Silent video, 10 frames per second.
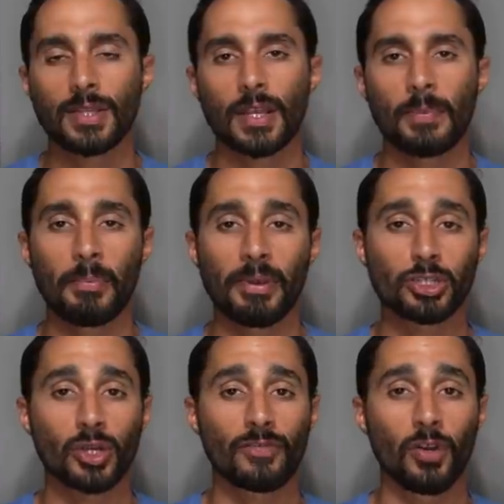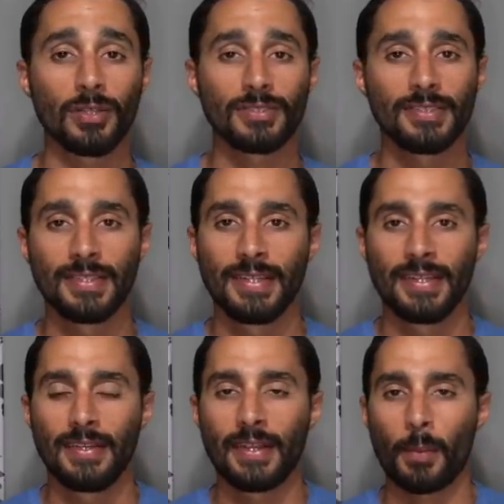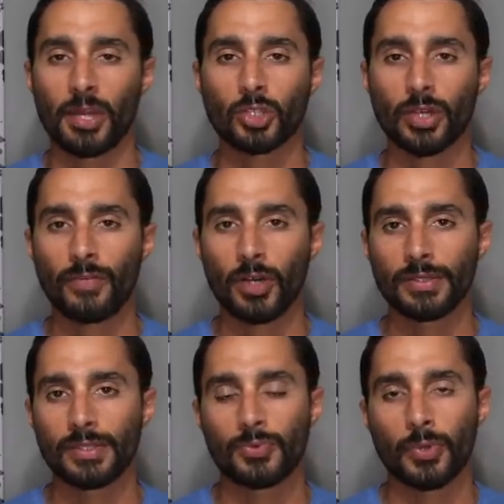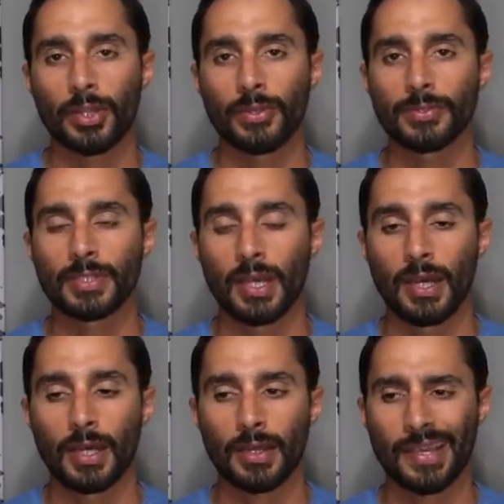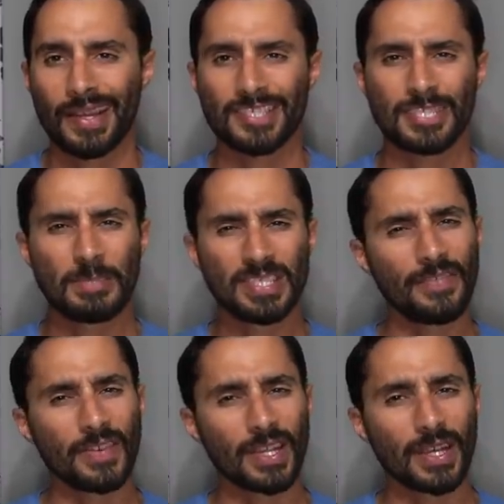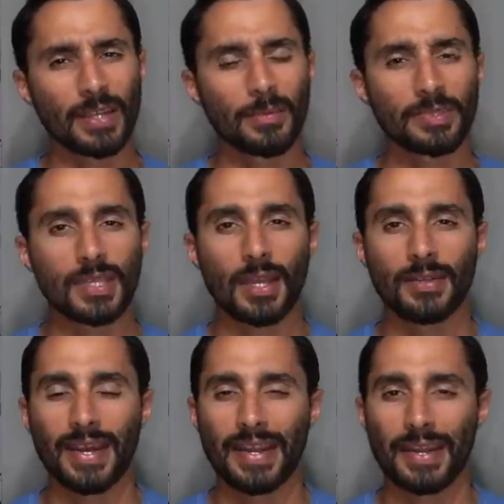talk about my truck vault. Now my truck vault is one of those uh, kind of specific items that not